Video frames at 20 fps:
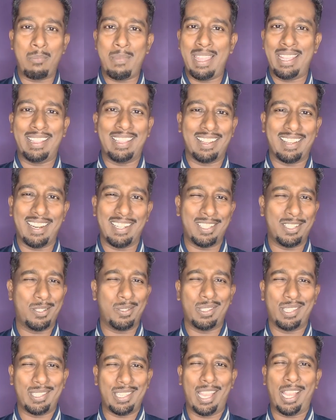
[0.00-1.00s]
make the cut to
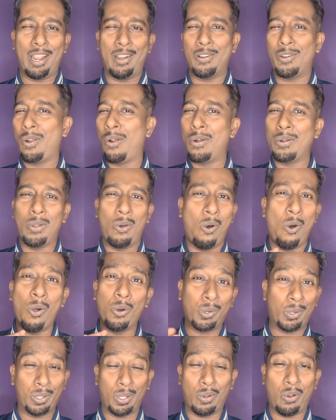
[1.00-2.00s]
the second round
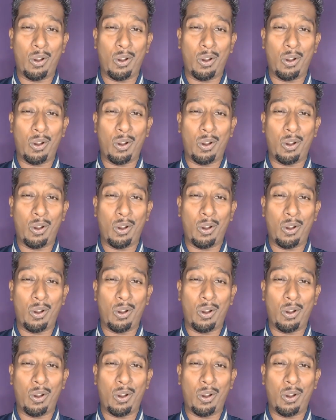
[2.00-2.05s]
or to the